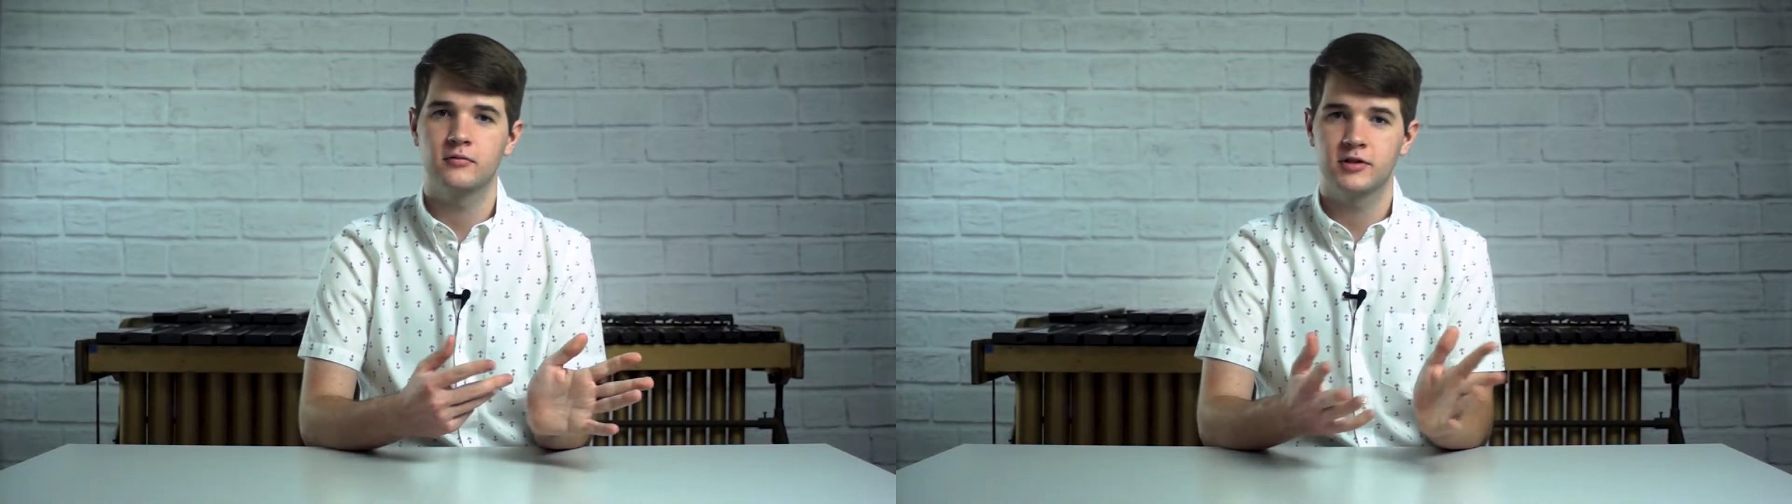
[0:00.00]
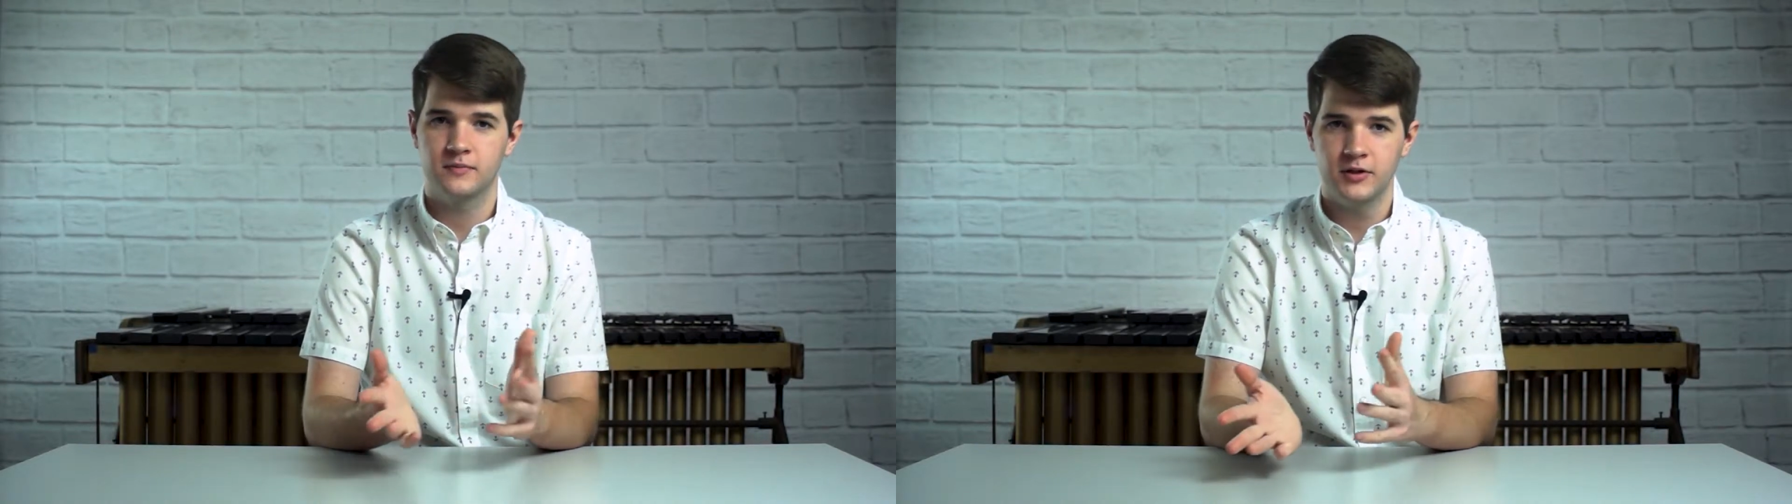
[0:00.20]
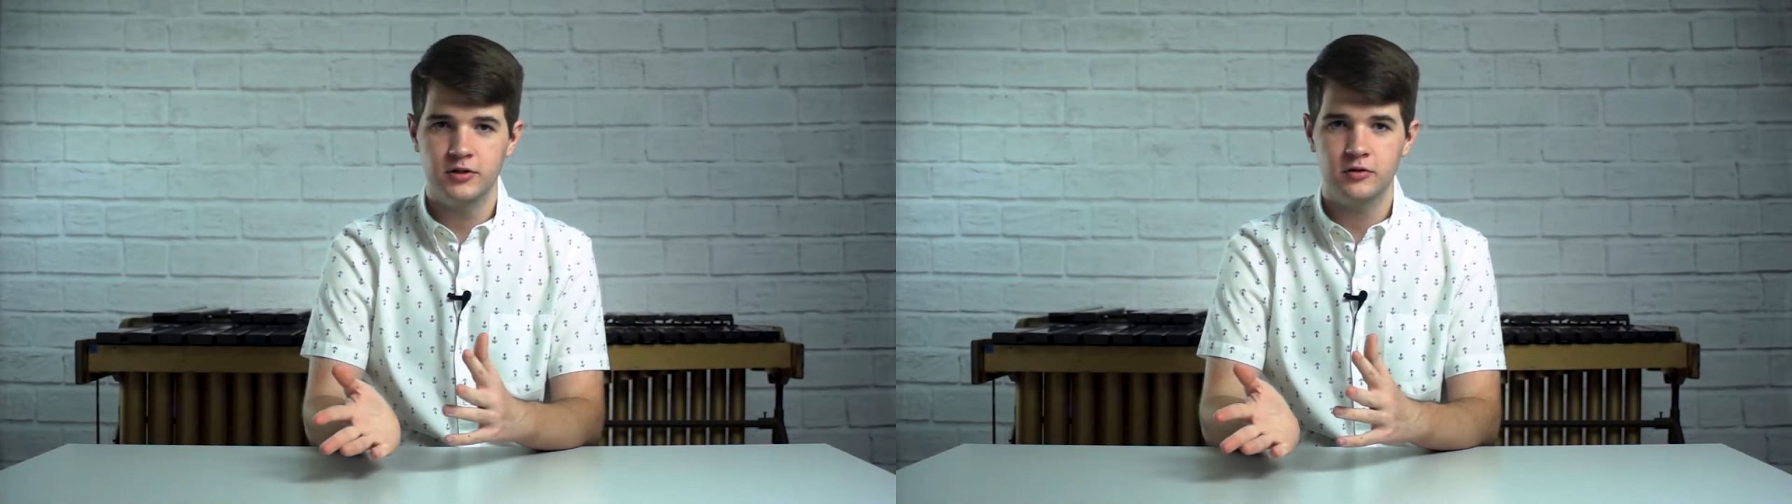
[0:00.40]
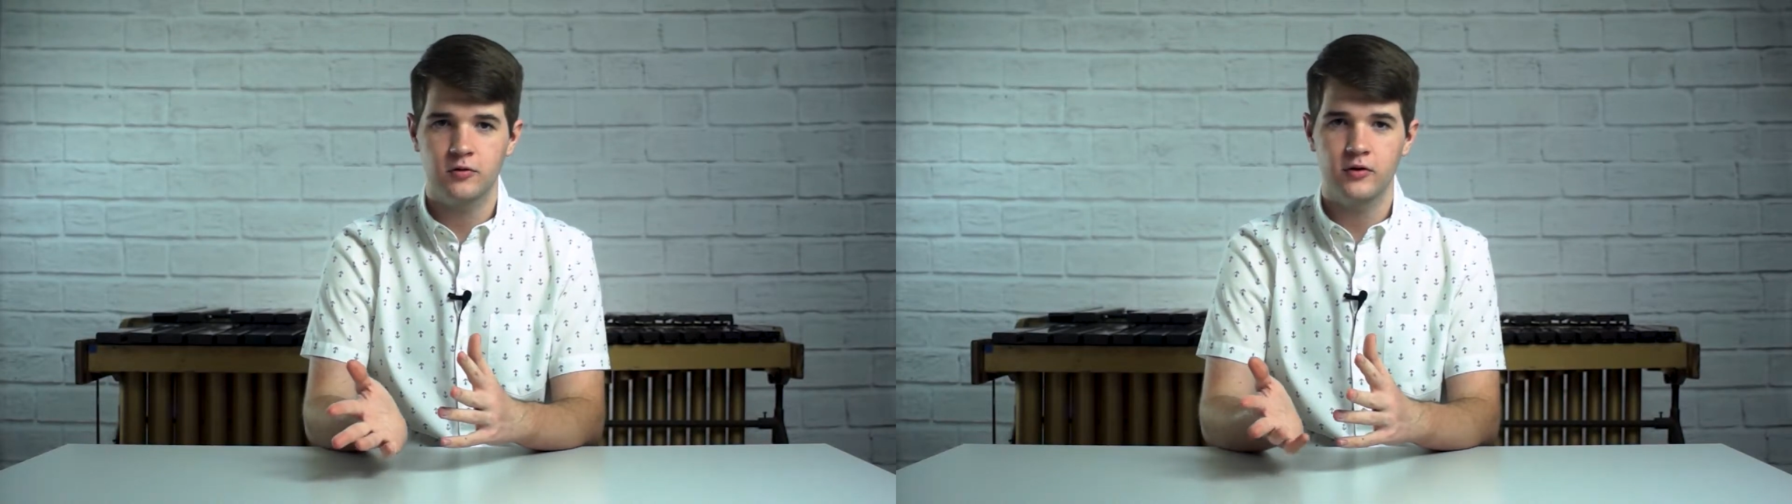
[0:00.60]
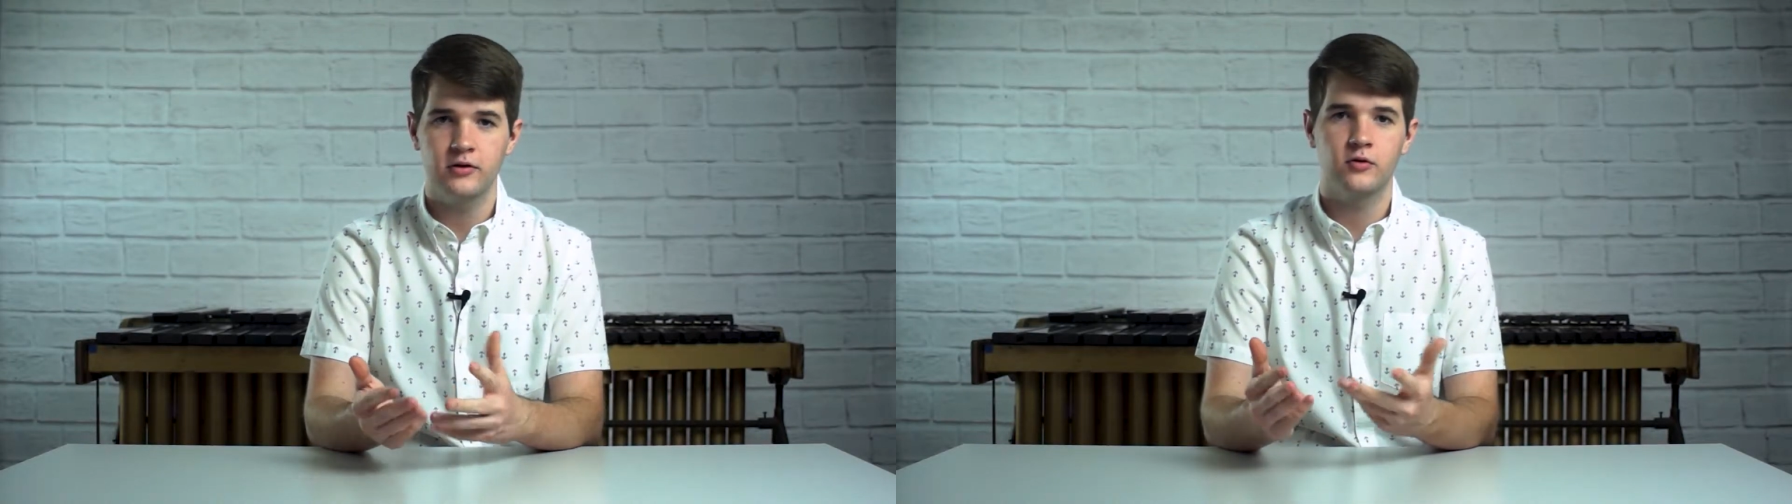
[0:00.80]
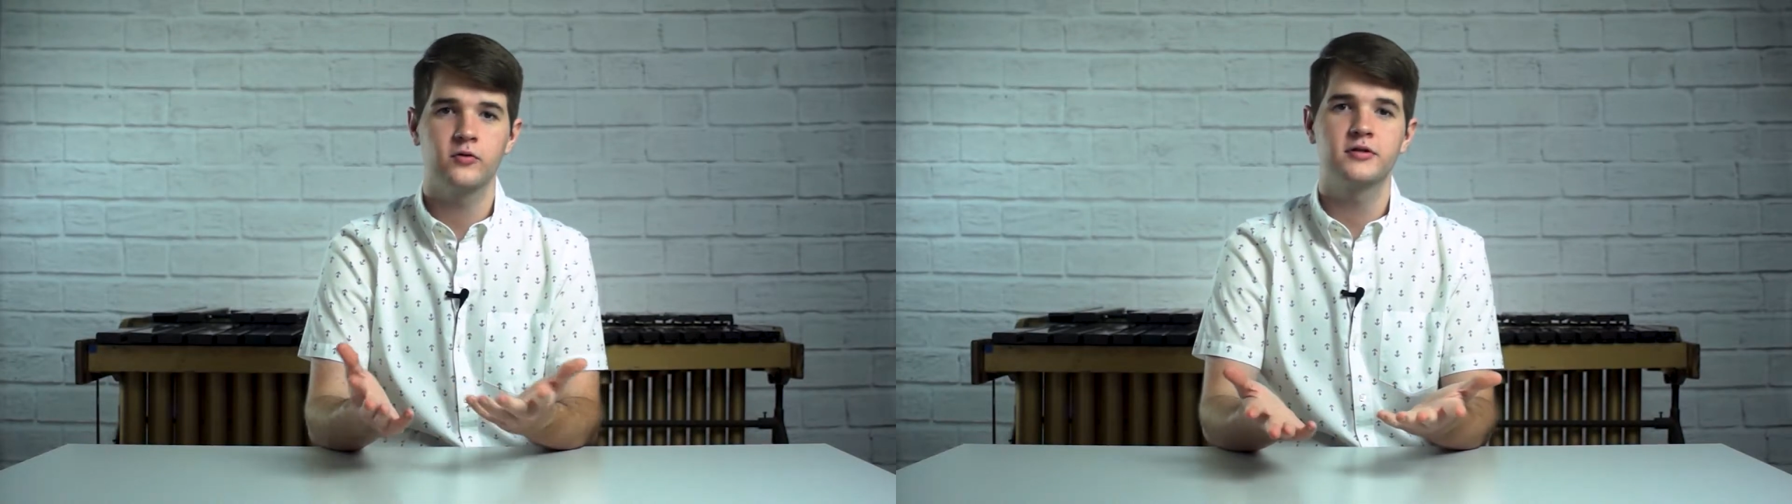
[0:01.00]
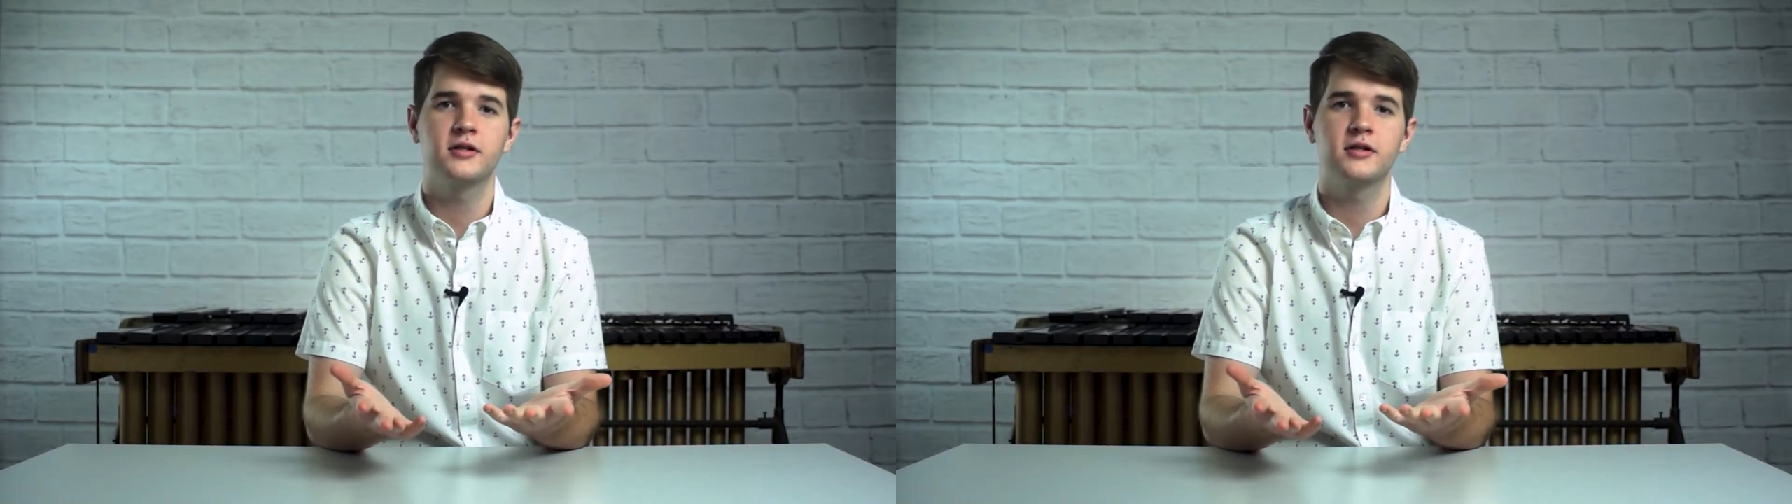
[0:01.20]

suspension cord that holds the